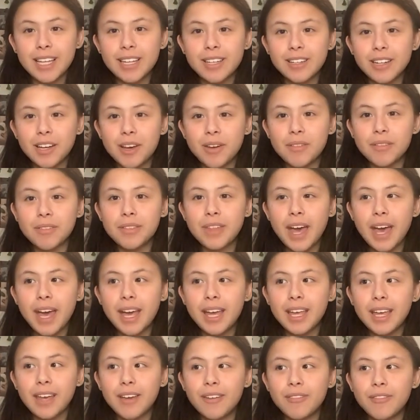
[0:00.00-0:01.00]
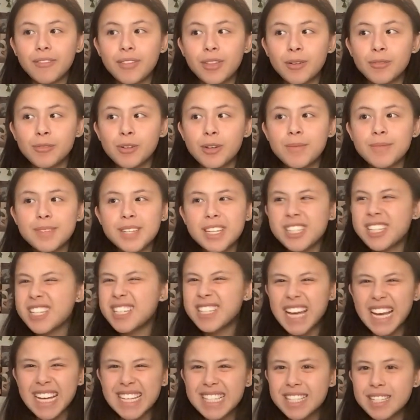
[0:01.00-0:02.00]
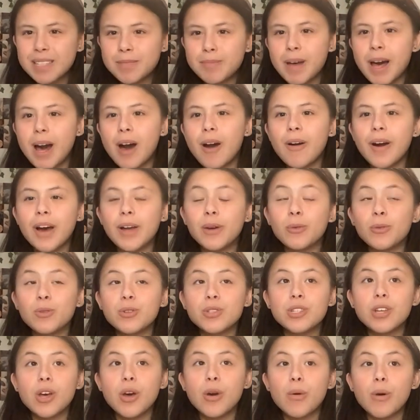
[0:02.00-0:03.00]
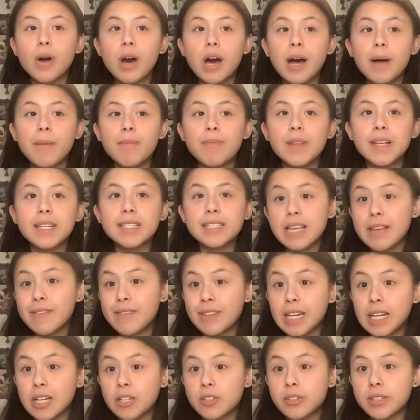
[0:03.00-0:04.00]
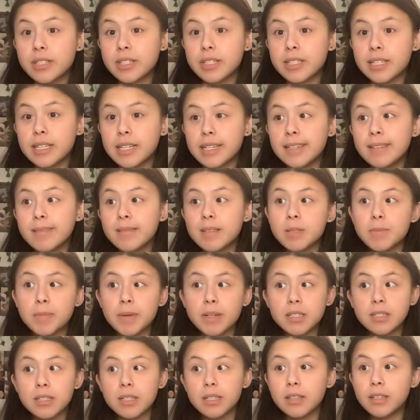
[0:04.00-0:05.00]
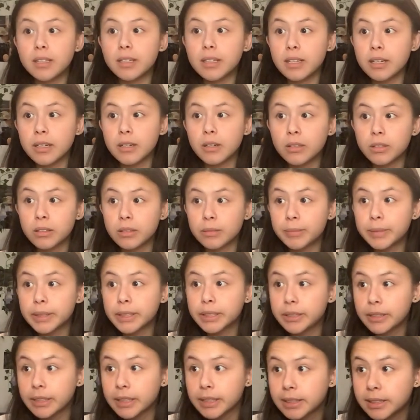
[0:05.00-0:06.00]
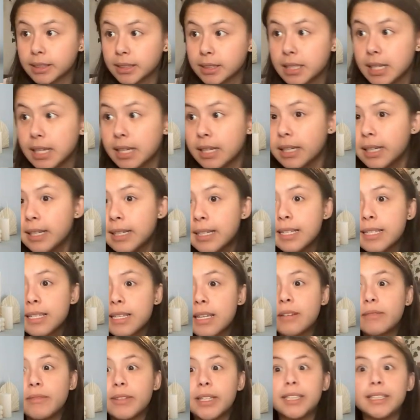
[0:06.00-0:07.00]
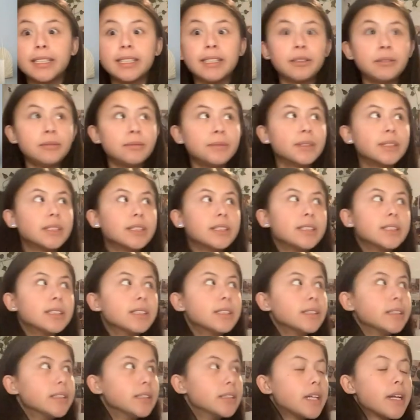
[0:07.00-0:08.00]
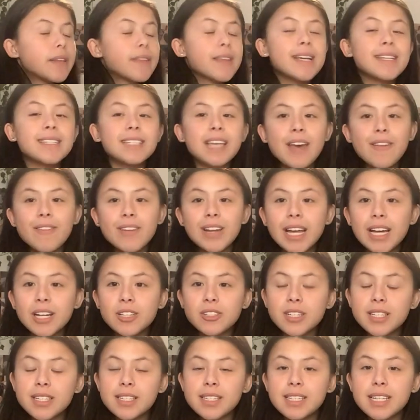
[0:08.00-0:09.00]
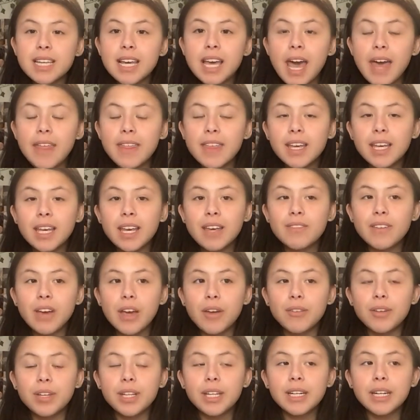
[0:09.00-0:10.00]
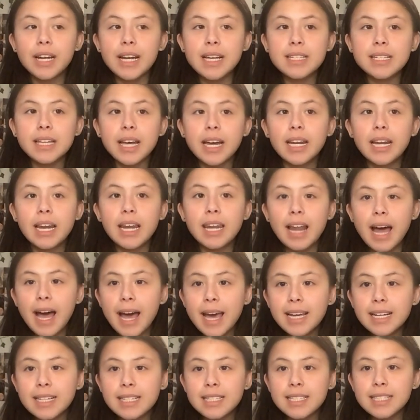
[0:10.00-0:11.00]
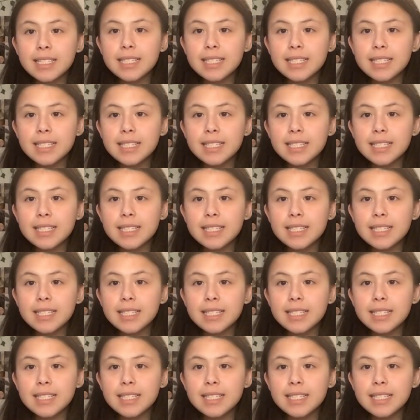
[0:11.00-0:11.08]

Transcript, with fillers: You know, they give the room such a nice smell, and also um, they save electricity, especially in the economic crisis England is in right now. They save electricity and they give a really nice kind of light.